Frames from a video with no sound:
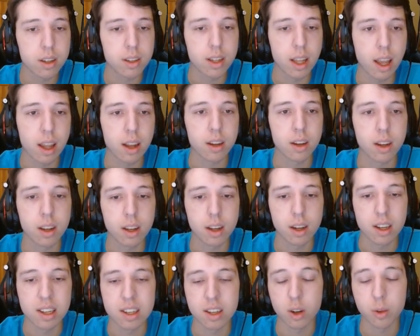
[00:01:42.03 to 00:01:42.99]
Dan,
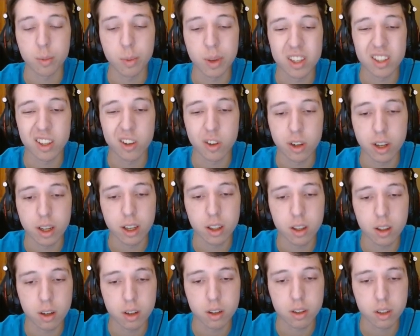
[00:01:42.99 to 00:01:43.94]
he doesn't know much theory either,